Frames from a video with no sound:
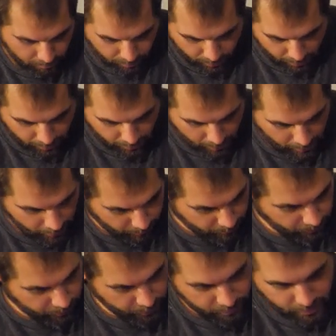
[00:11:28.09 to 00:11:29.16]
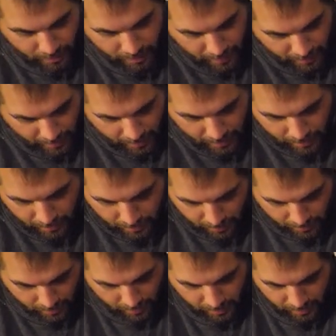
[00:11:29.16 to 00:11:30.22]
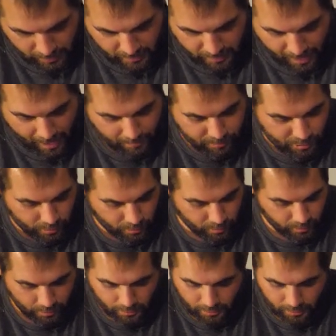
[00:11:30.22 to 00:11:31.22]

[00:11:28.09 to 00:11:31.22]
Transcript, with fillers: But um, there's like a an adapter